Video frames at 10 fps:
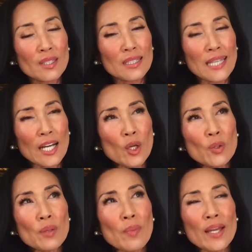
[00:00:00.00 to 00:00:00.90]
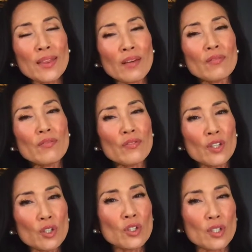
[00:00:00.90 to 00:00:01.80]
not only make them
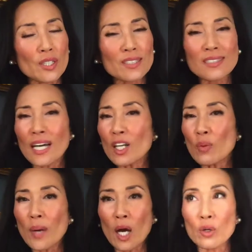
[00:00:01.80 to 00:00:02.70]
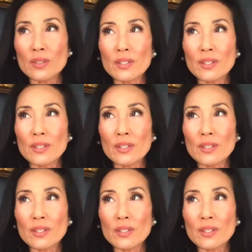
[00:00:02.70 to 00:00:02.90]
feel good it's not about